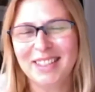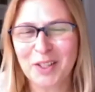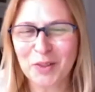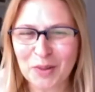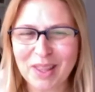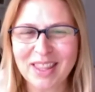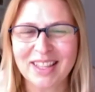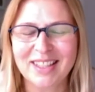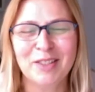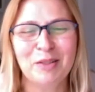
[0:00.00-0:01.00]
the
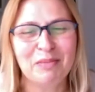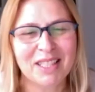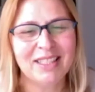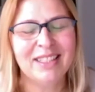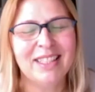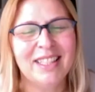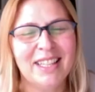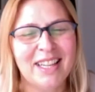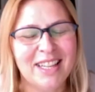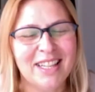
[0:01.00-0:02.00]
author whom I
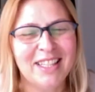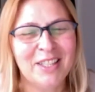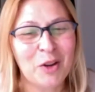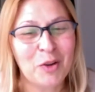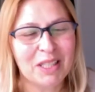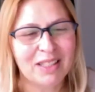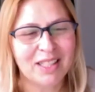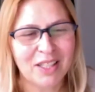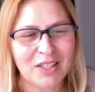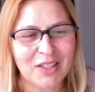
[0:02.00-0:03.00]
know well
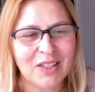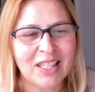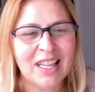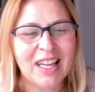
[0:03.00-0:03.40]
too.